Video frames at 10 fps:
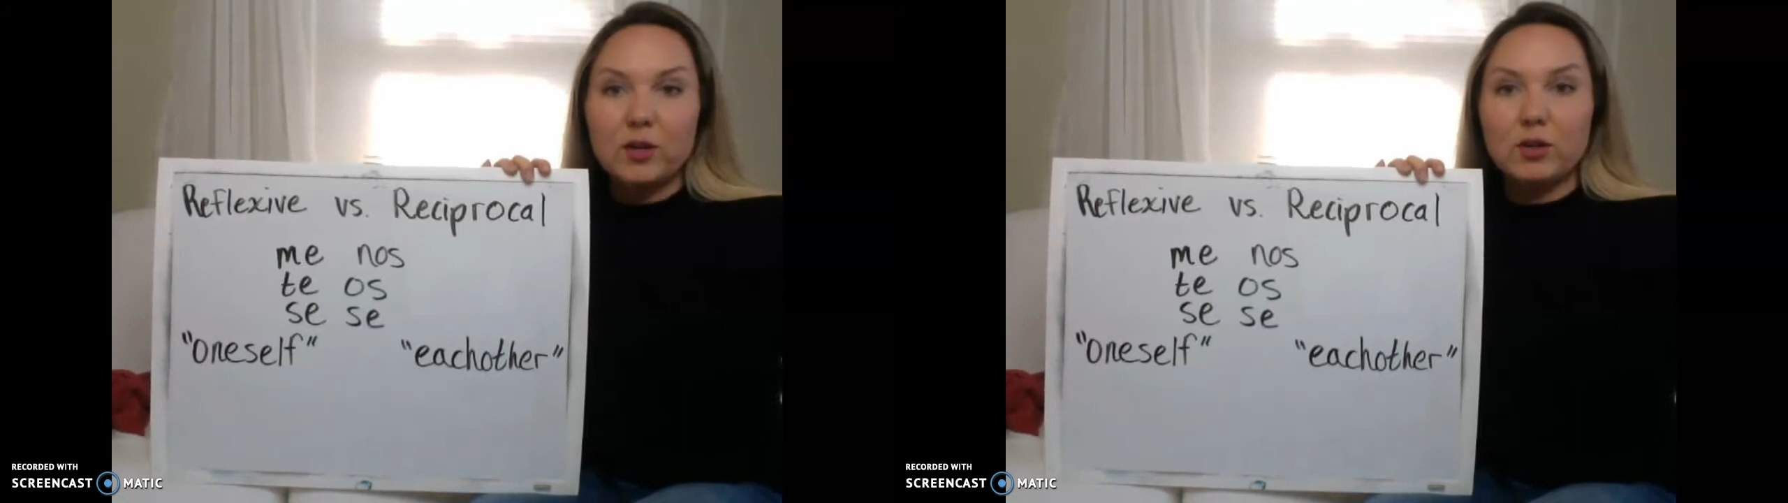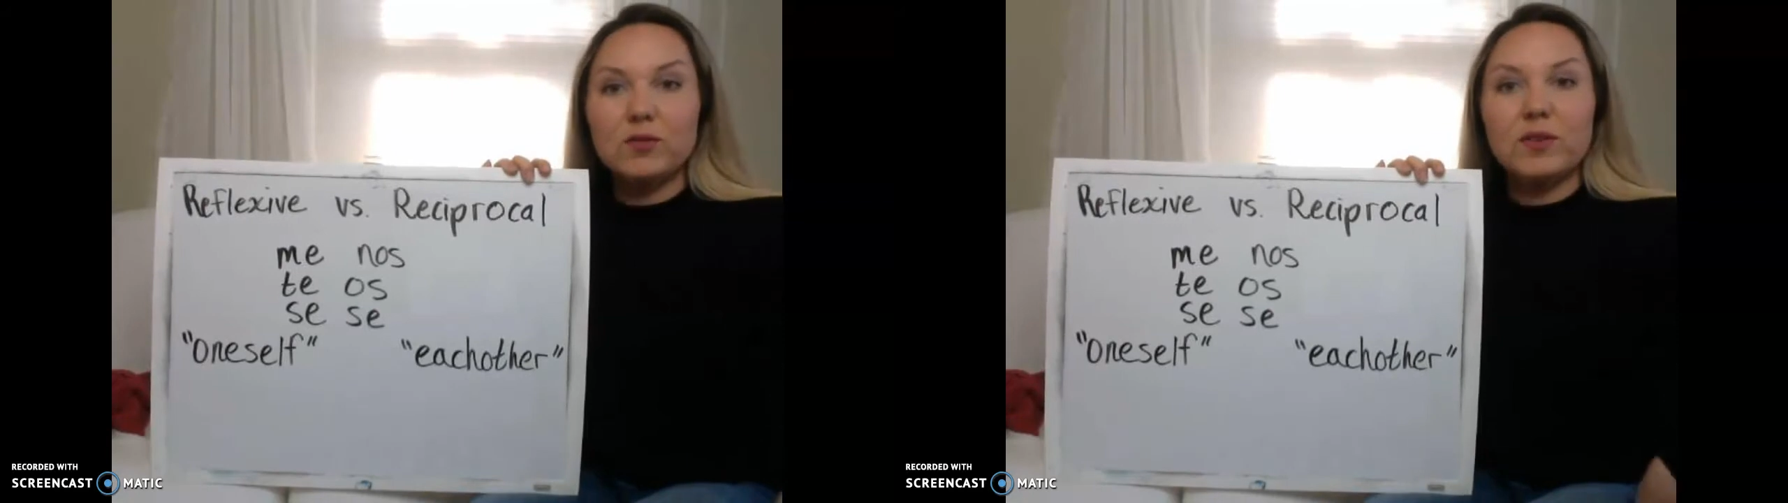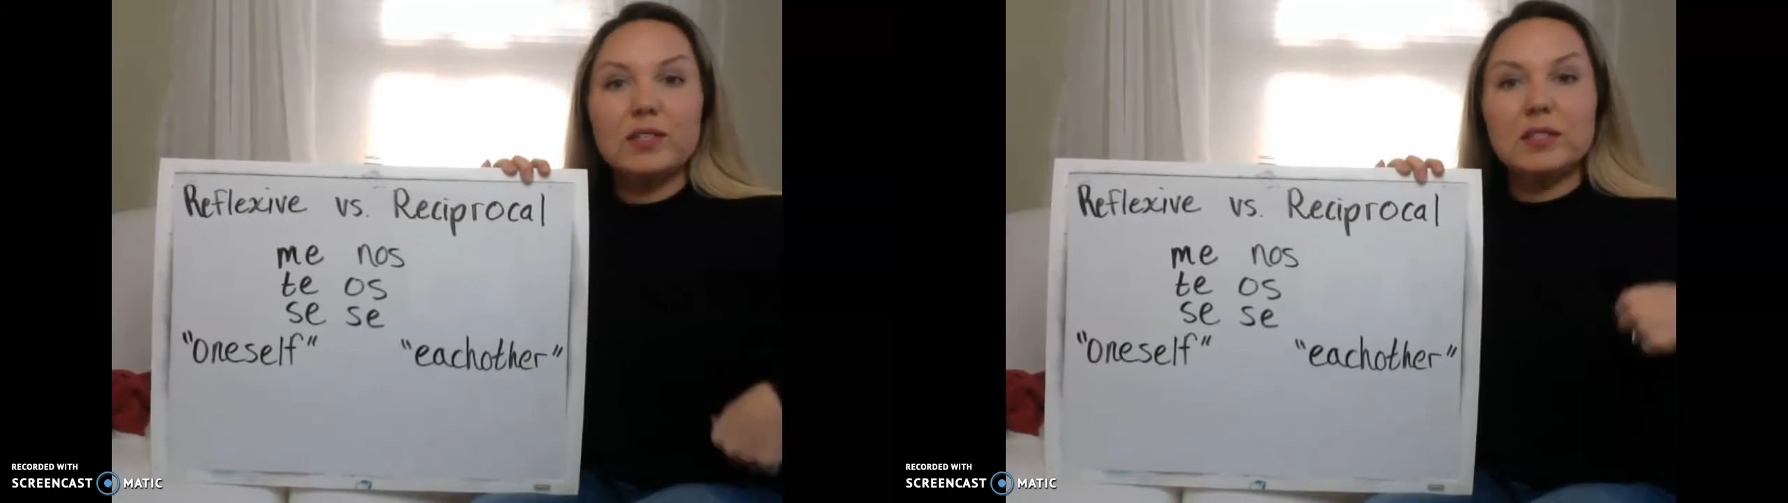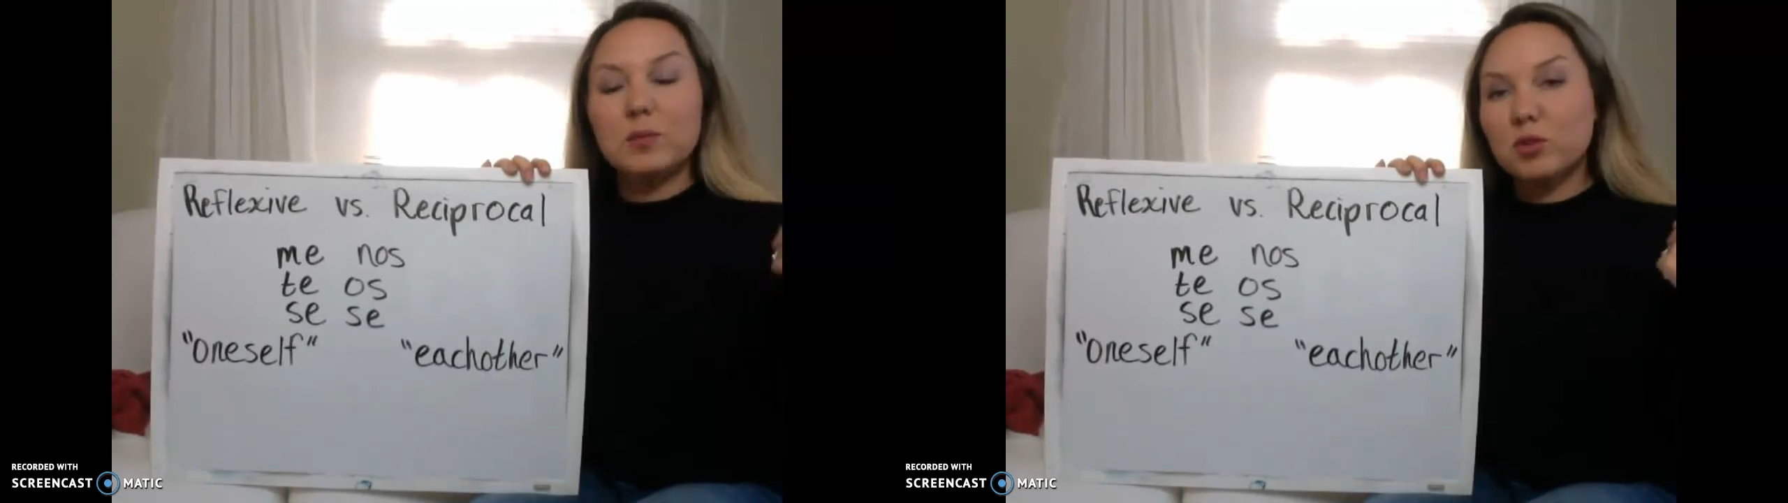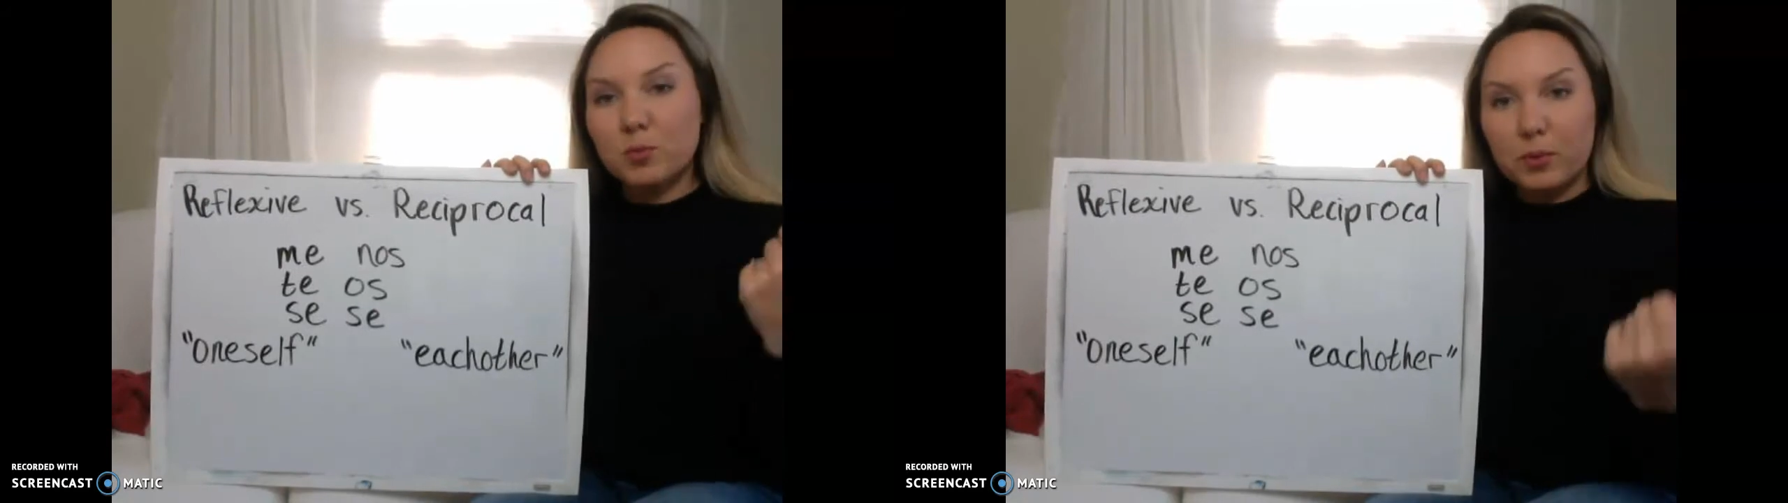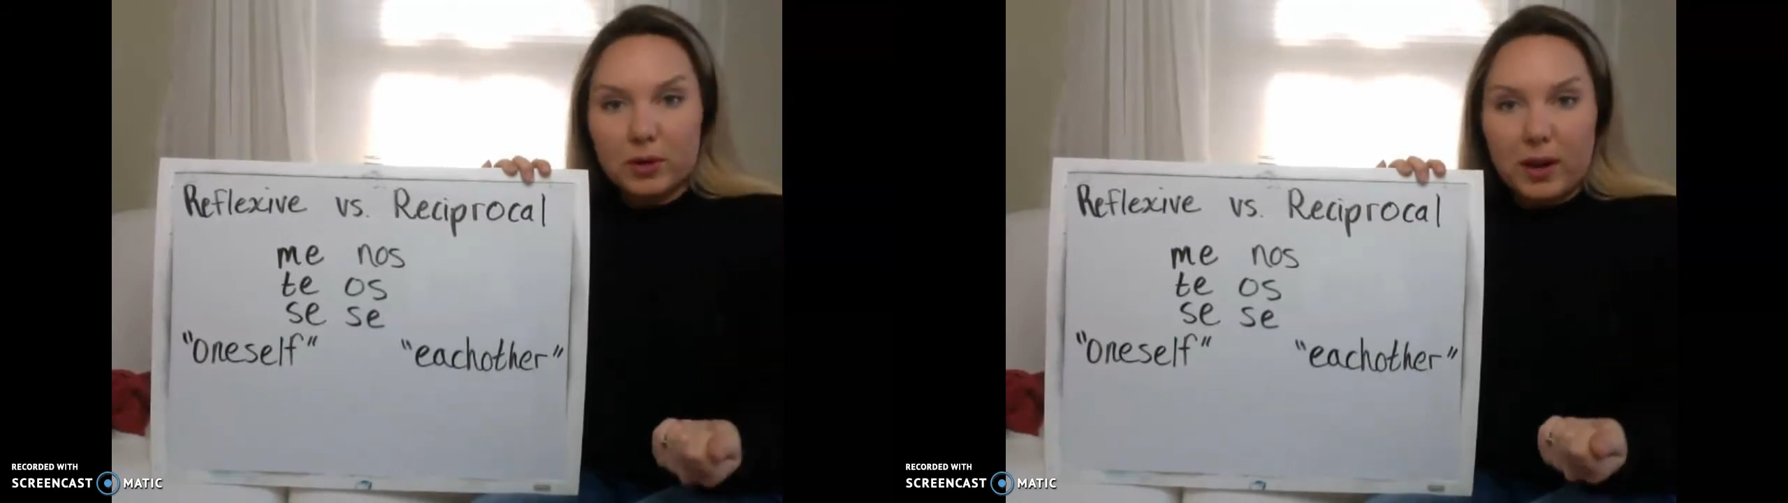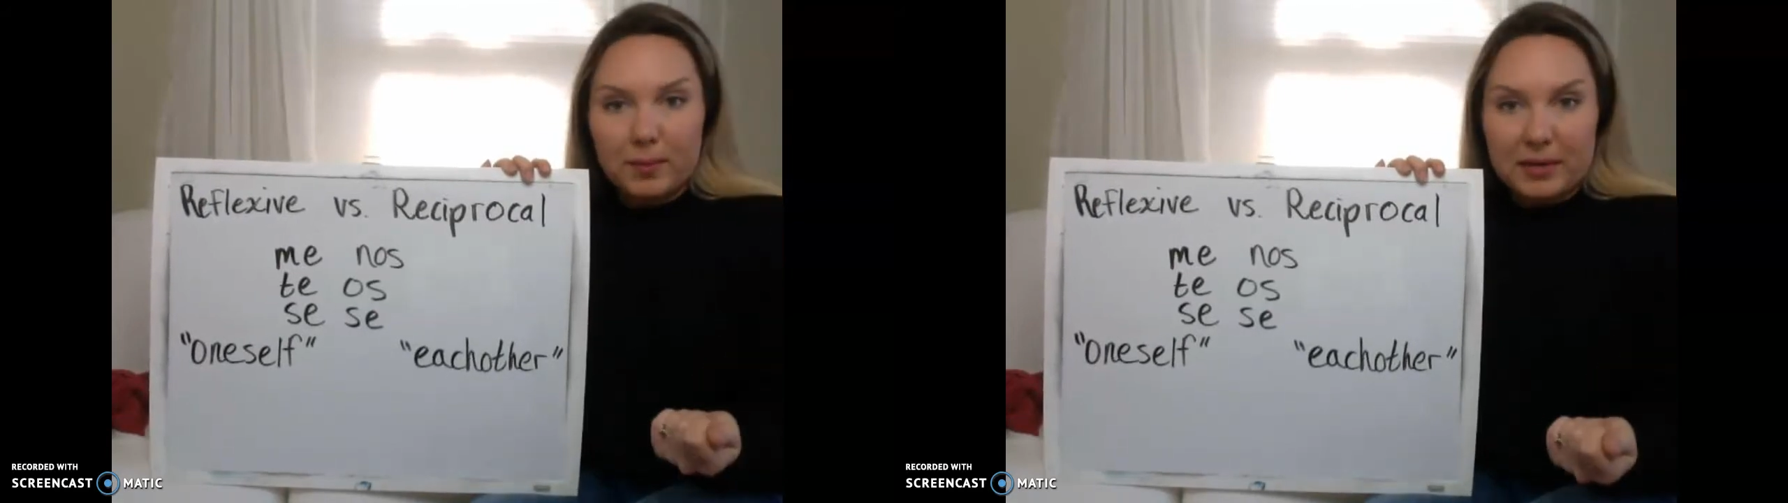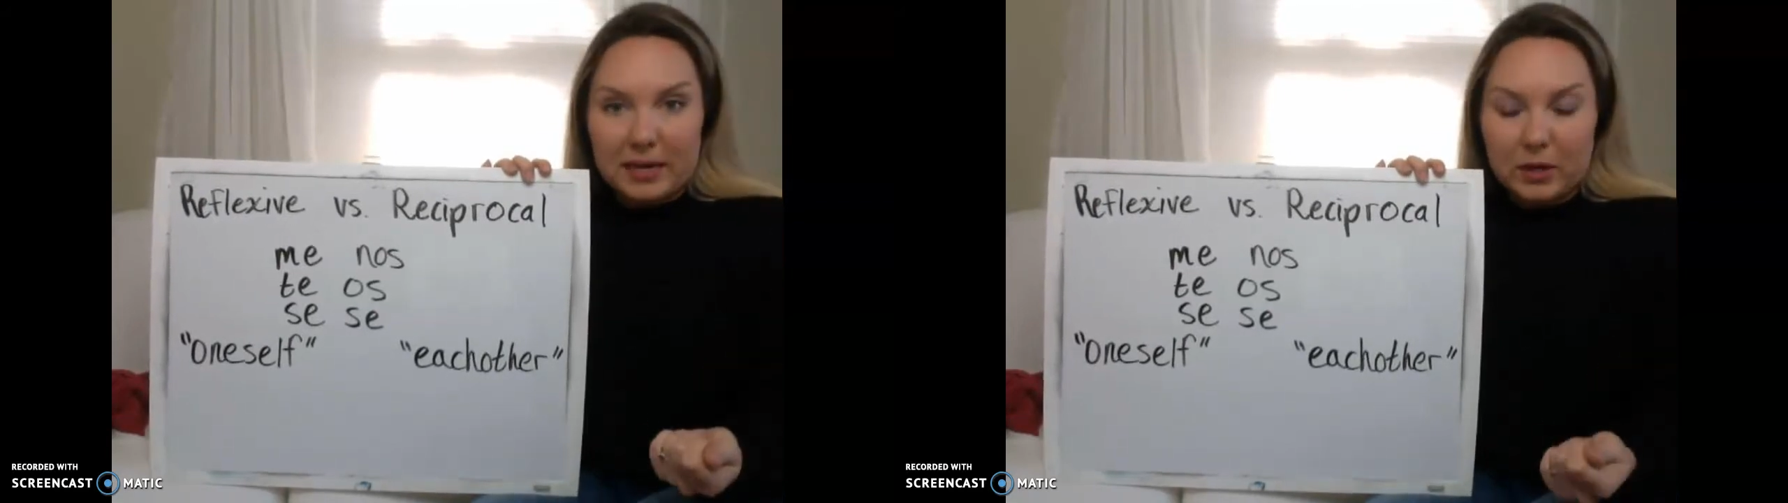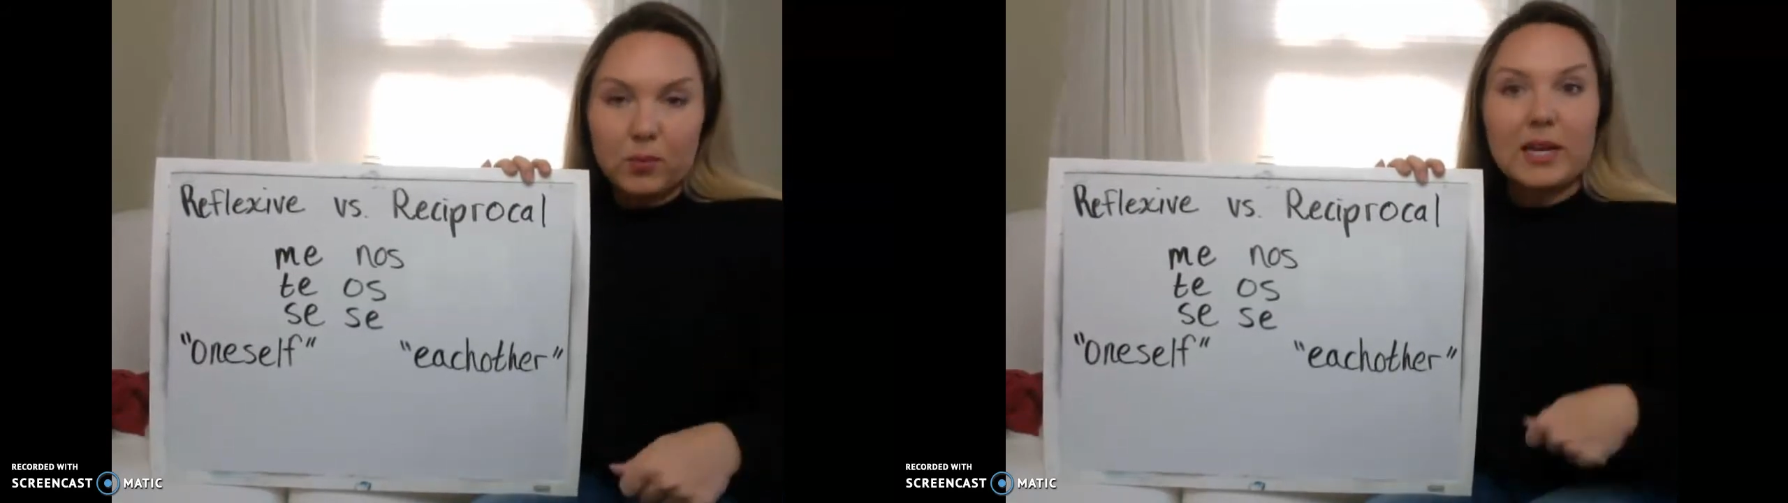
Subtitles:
nos vestimos por la mañana.